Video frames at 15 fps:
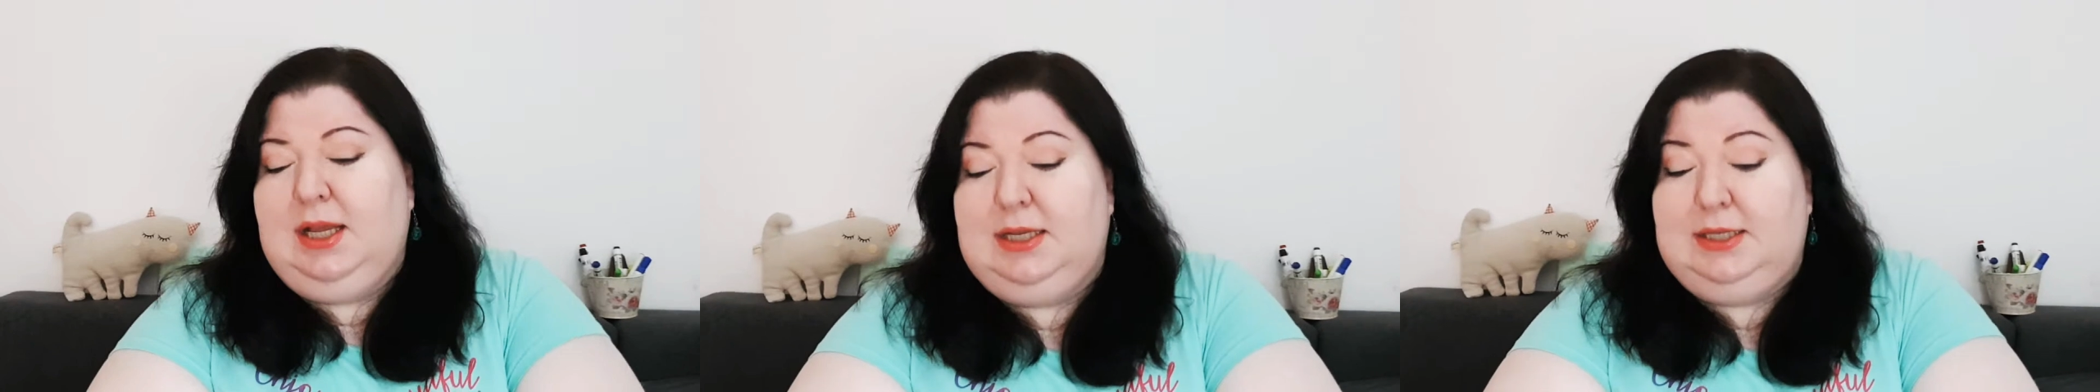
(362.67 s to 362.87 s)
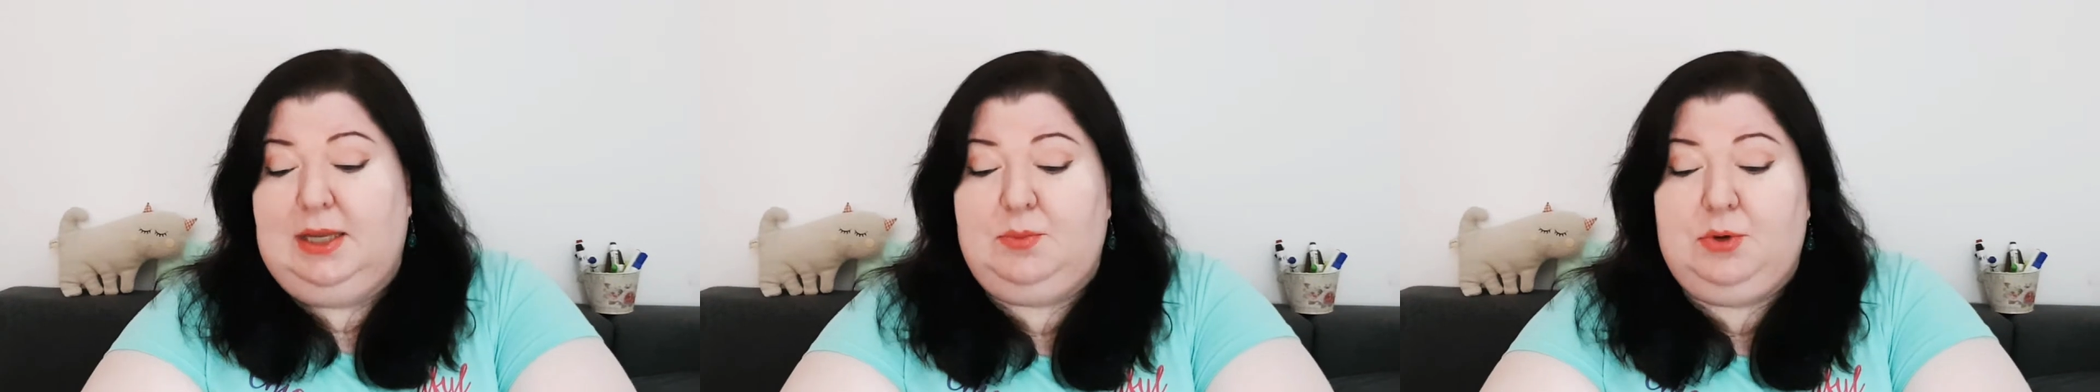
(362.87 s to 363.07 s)

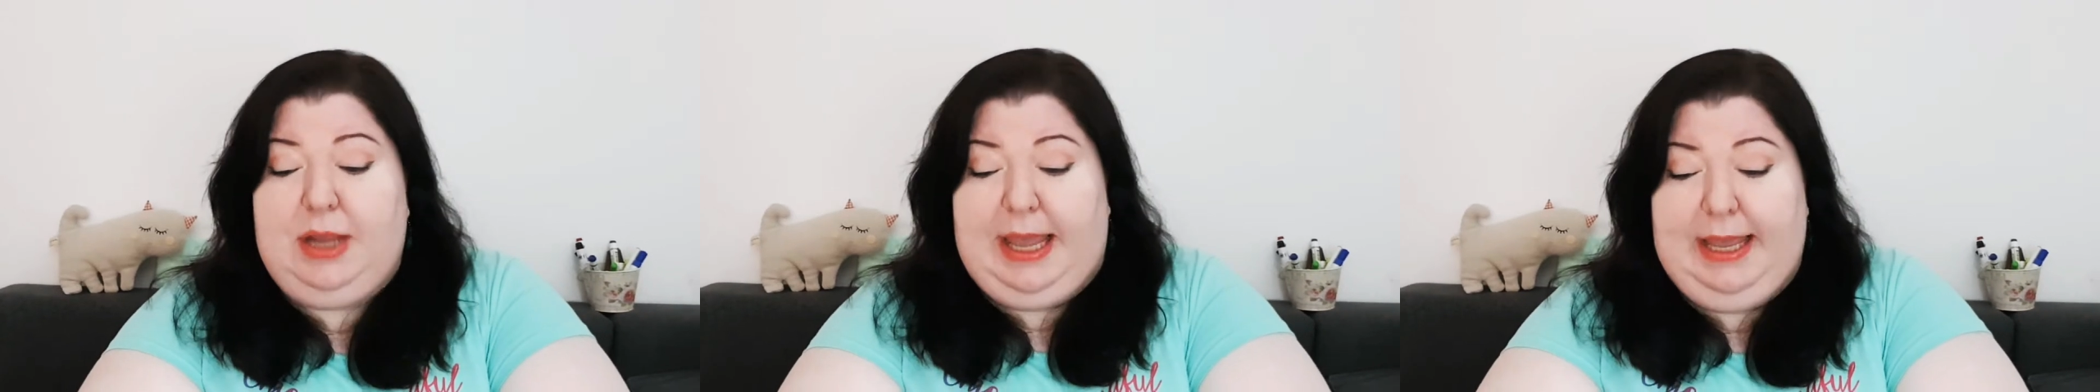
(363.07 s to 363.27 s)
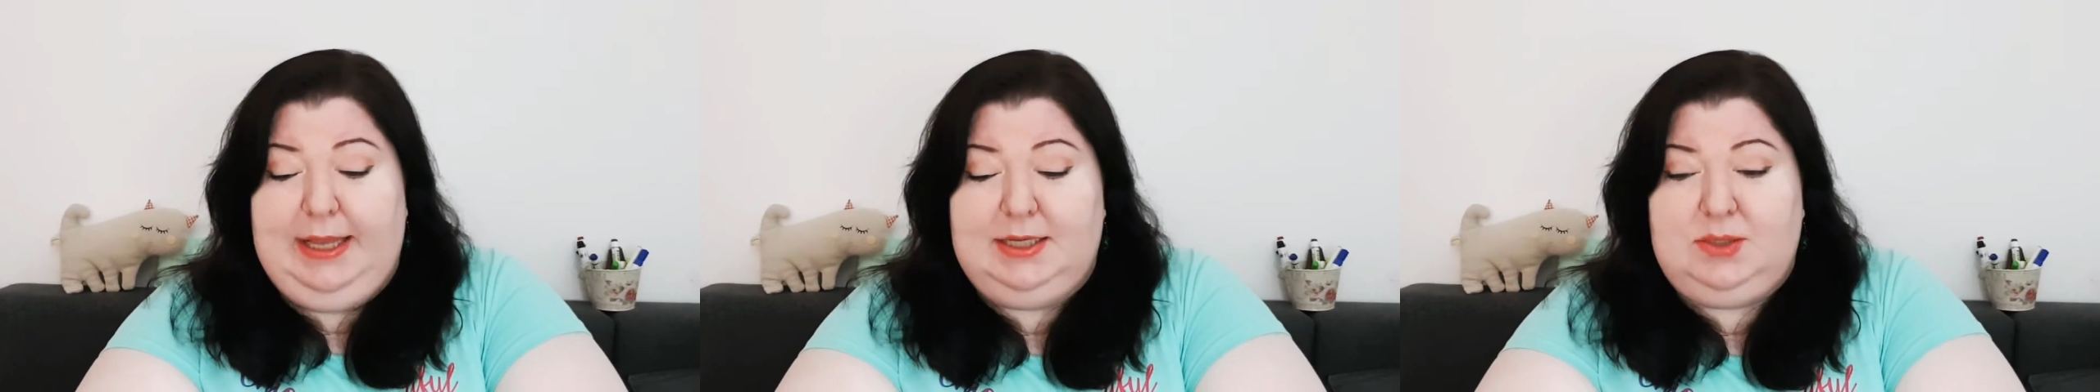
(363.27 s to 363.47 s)
Number
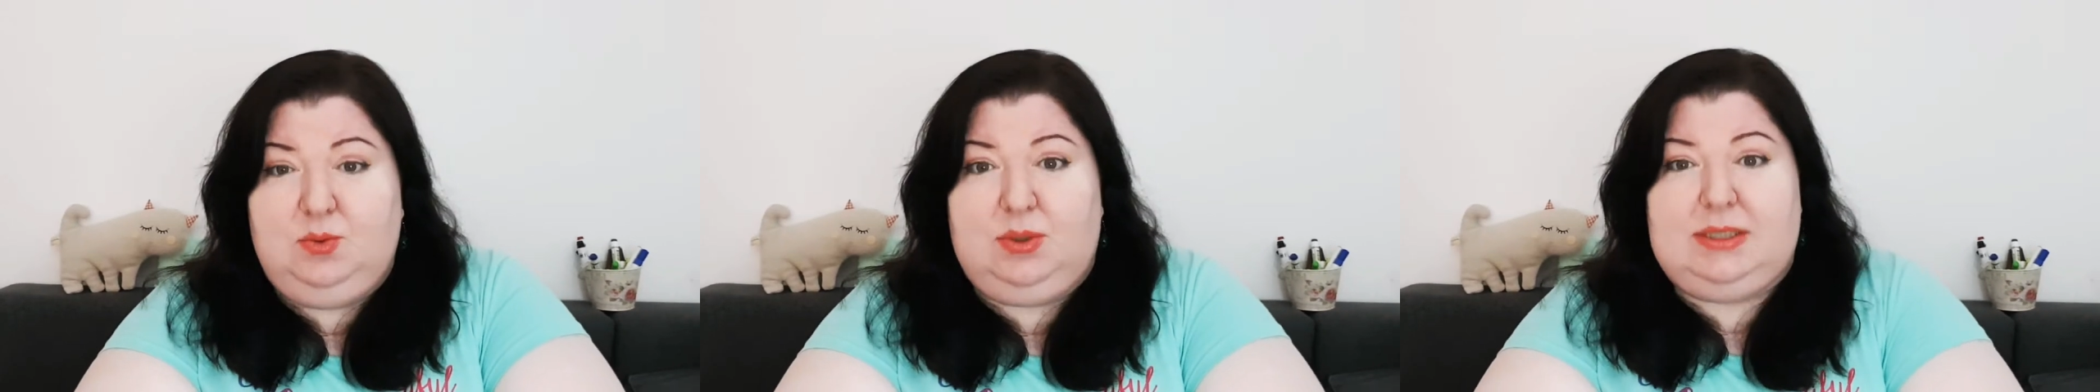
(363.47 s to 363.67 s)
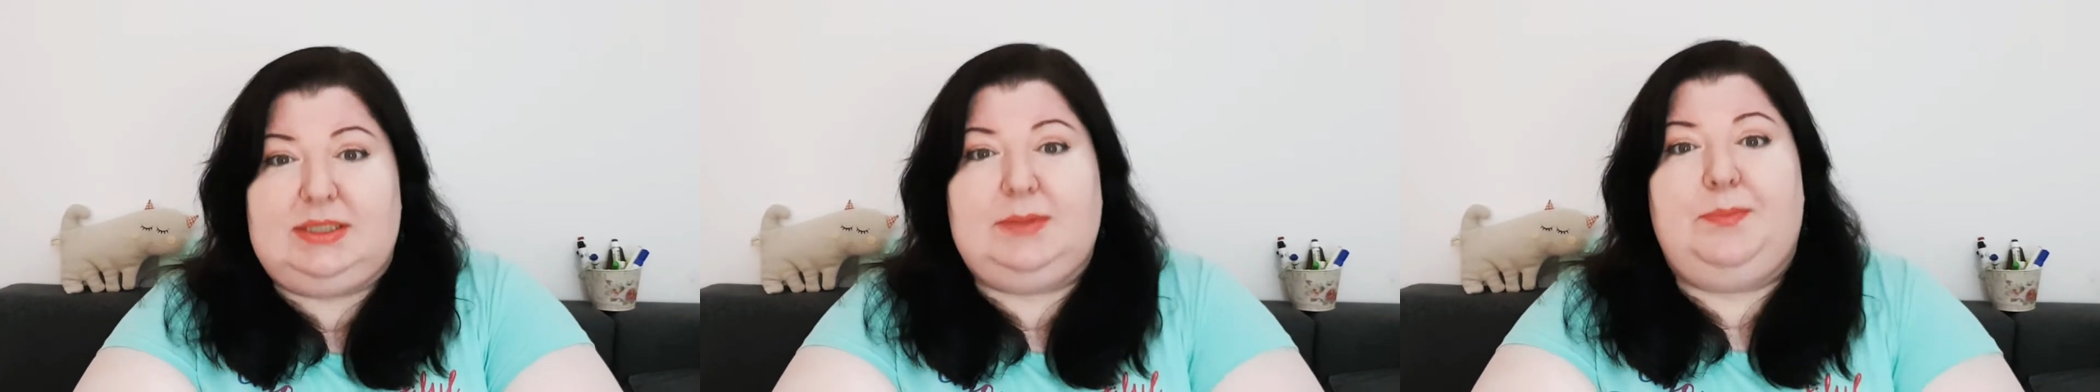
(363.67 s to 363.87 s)
8
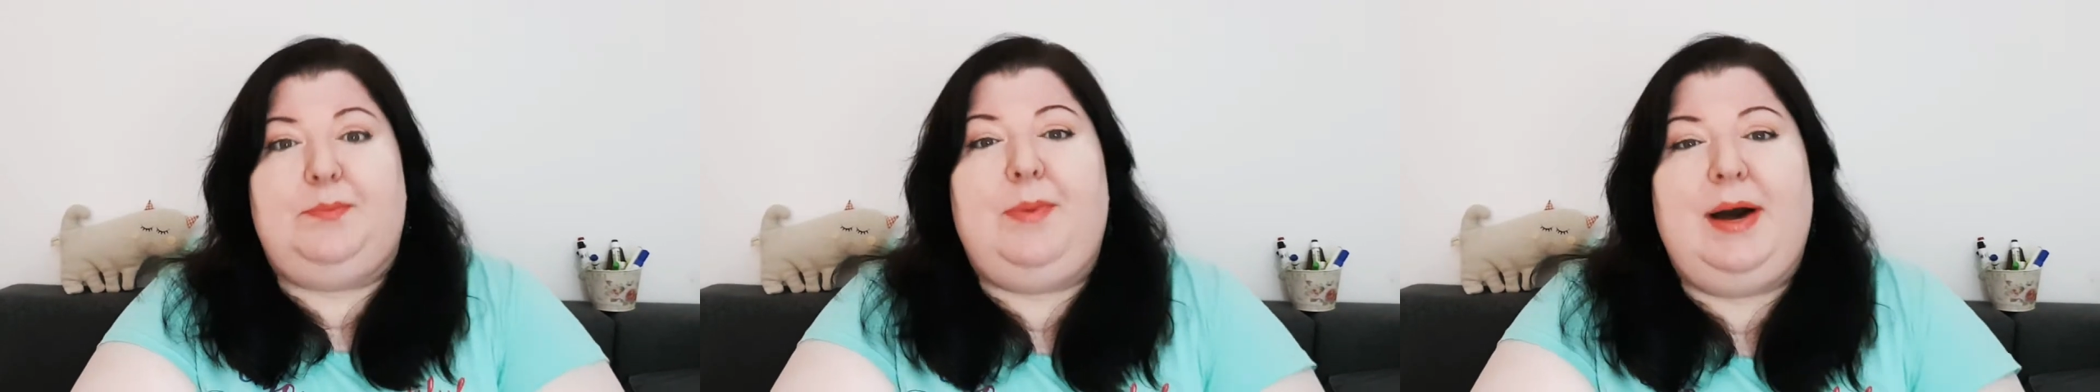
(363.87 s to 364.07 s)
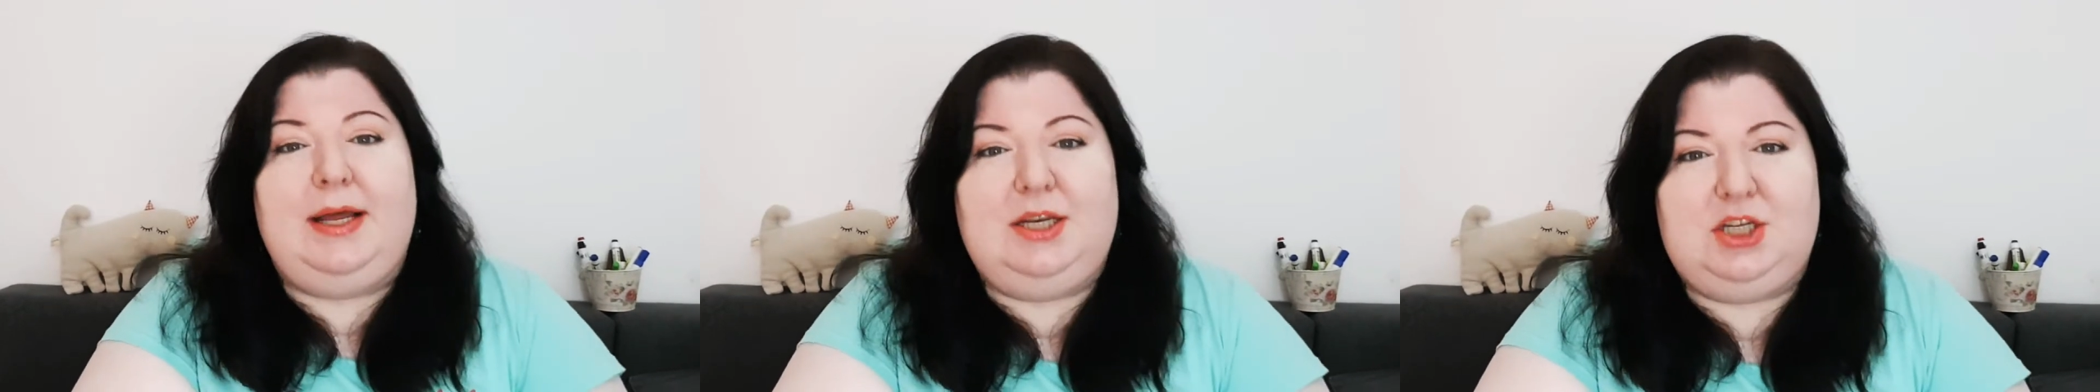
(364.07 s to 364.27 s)
was
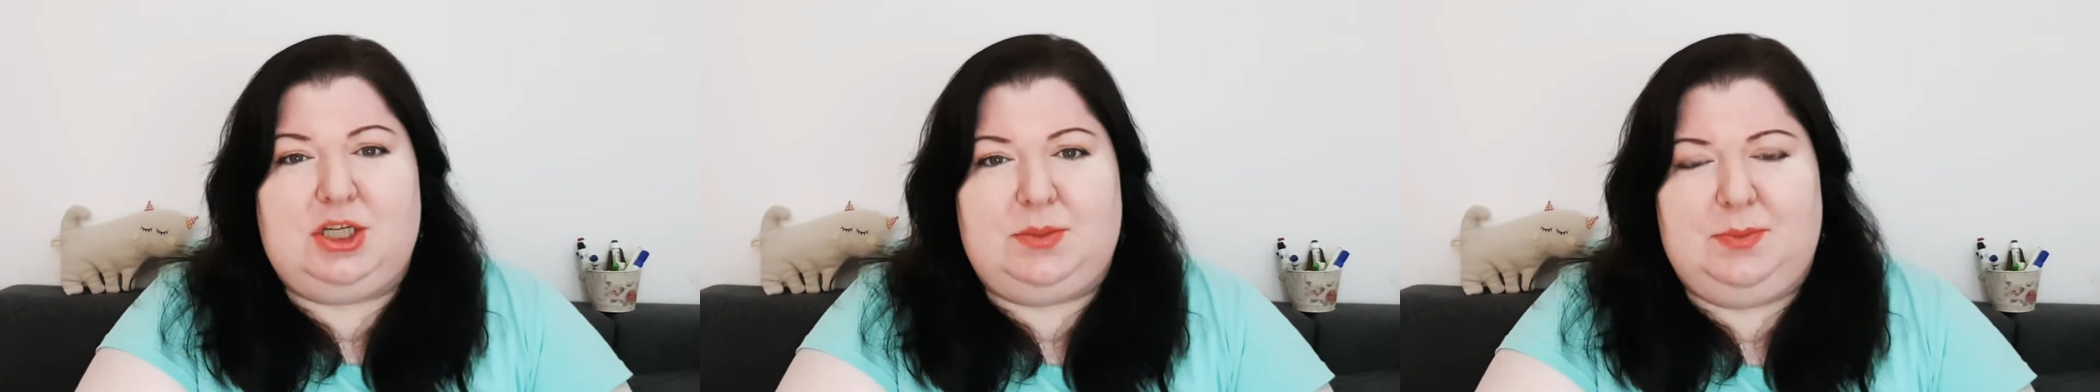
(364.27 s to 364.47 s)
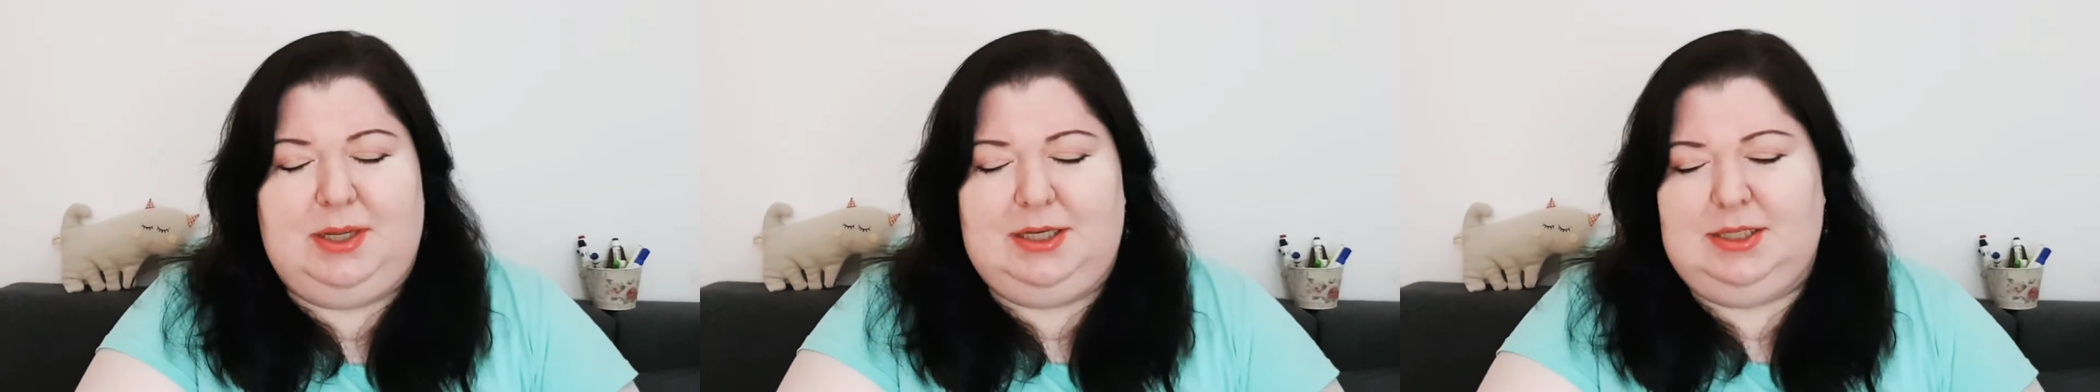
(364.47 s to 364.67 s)

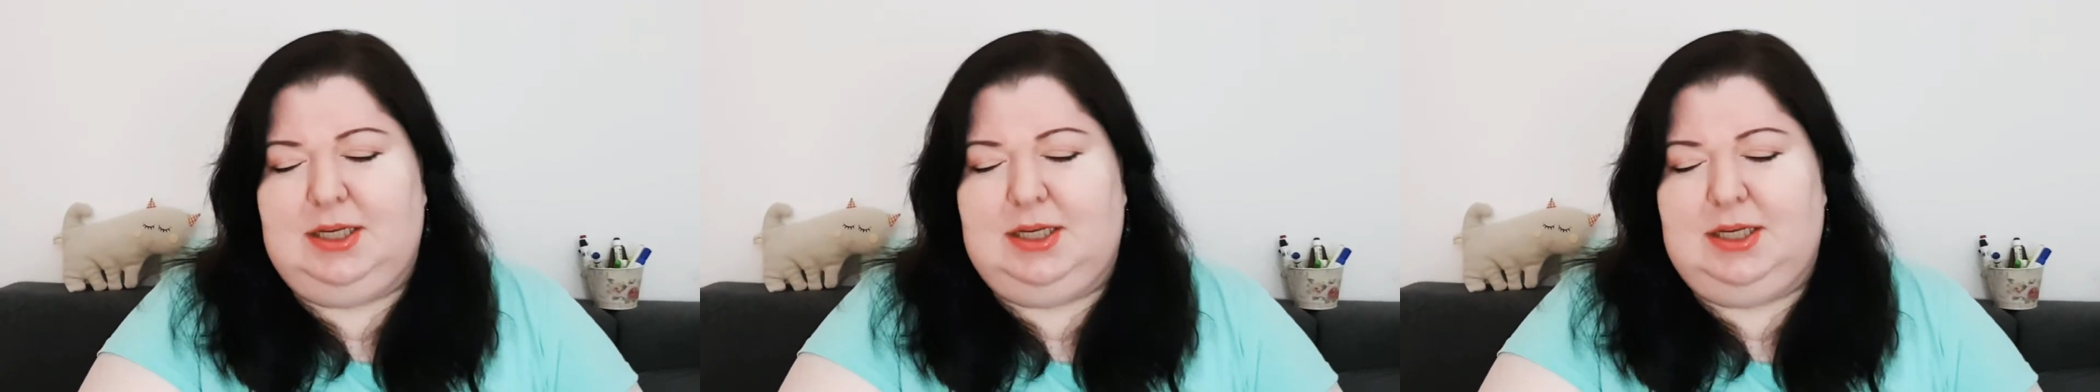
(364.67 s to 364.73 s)
punishment,